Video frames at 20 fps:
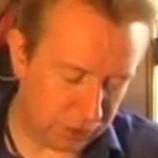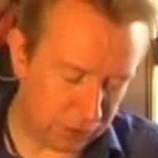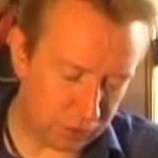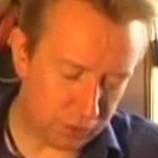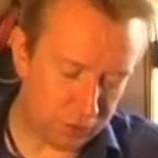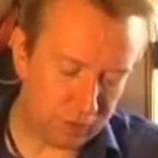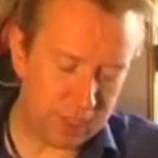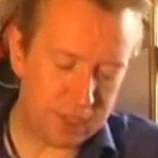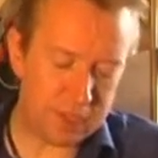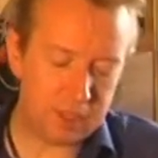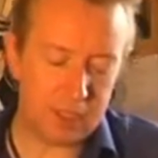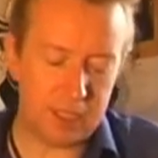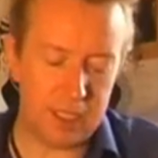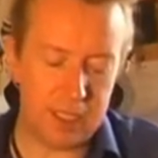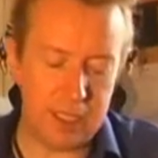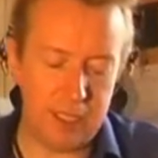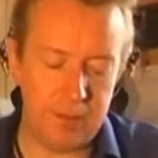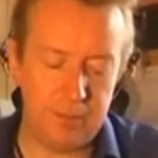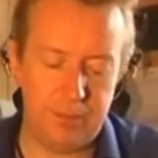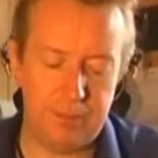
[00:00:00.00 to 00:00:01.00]
just
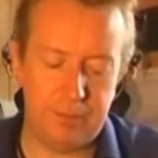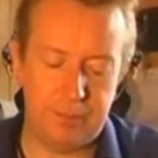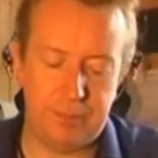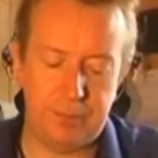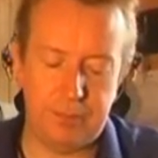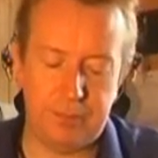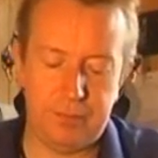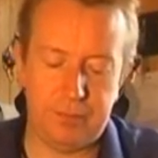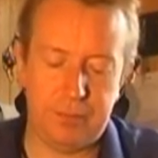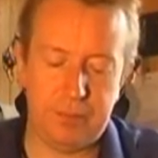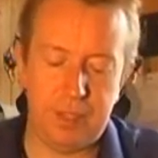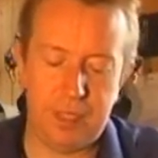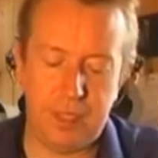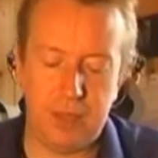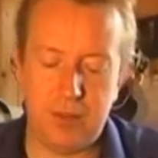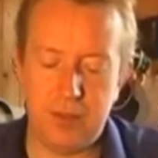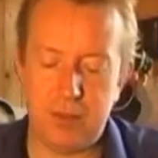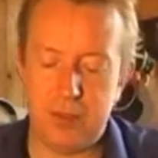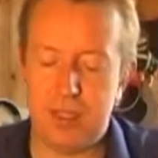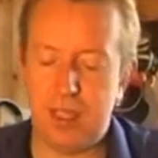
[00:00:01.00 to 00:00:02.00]
recently, hang
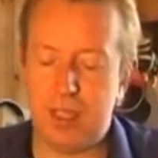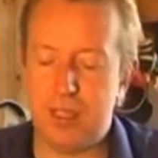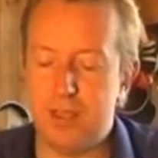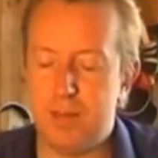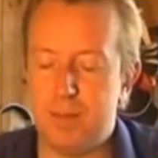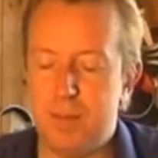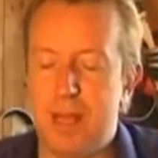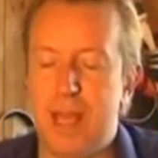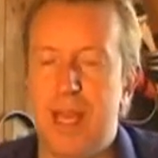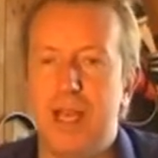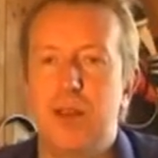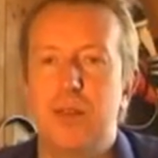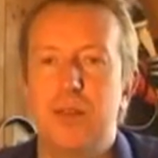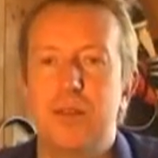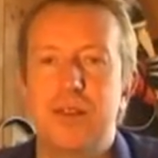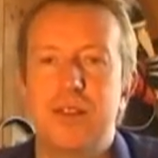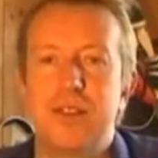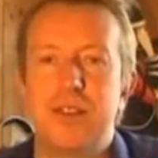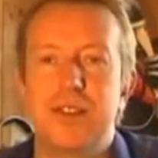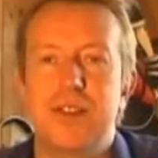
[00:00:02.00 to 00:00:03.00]
on, I'll just get this bag off
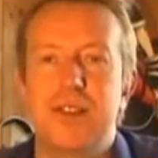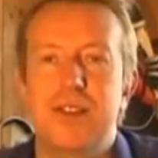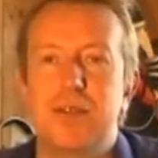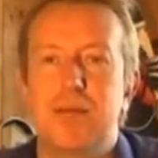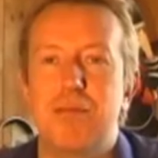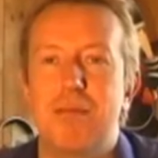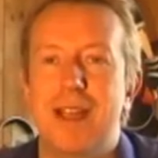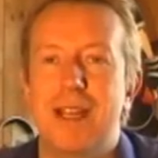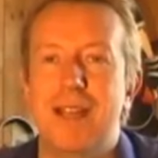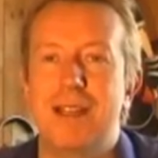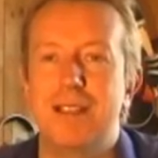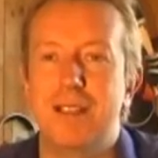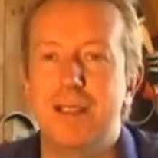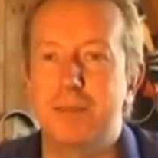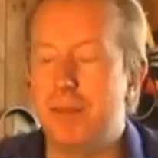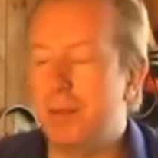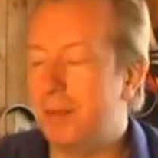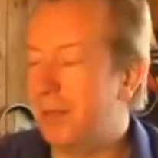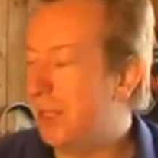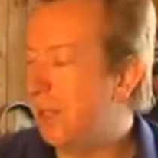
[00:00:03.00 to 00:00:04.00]
because it's going to rattle and
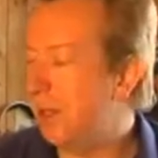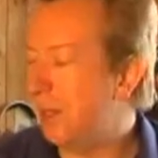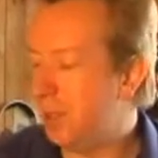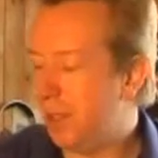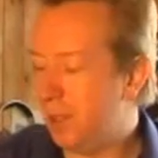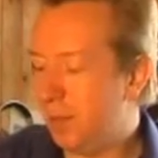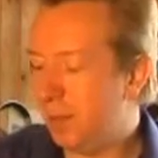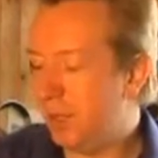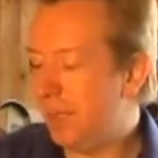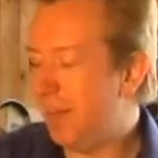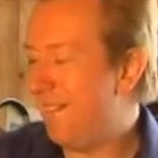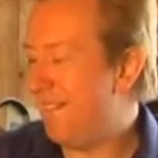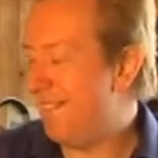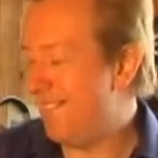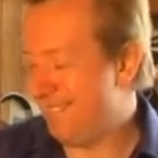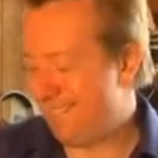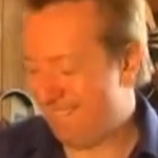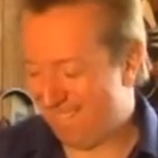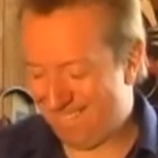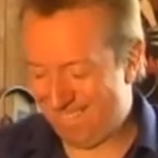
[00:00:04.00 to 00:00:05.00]
you probably can't hear me.
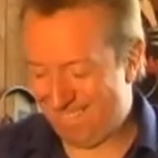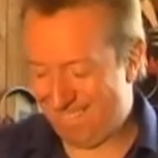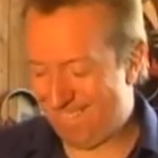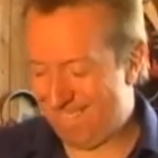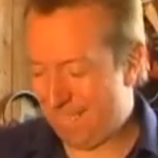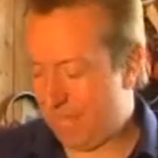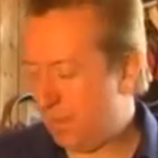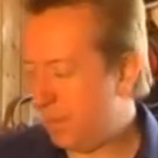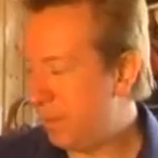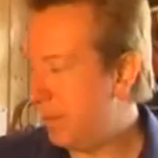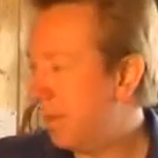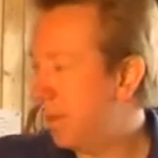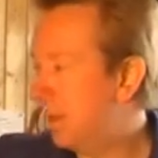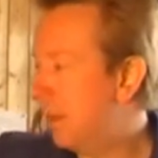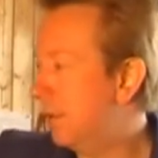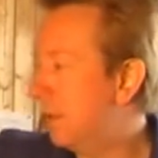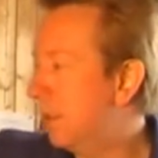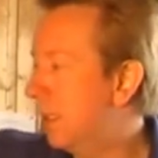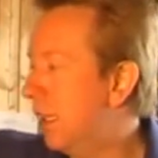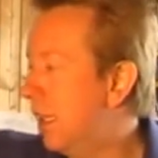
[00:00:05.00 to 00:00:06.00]

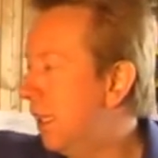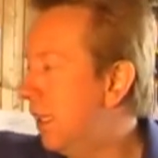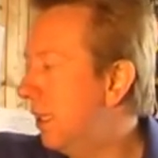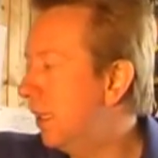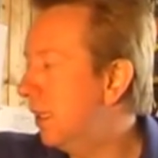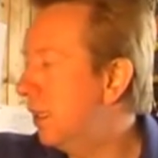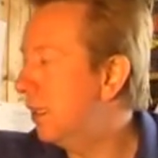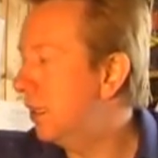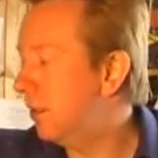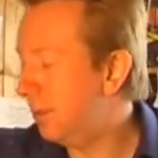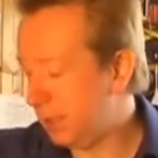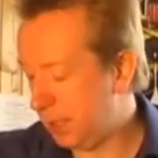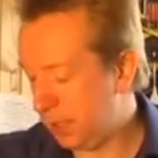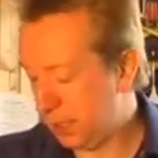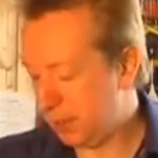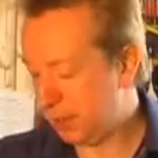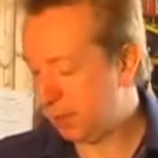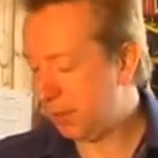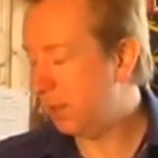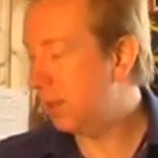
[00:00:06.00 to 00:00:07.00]
Okay, there we go.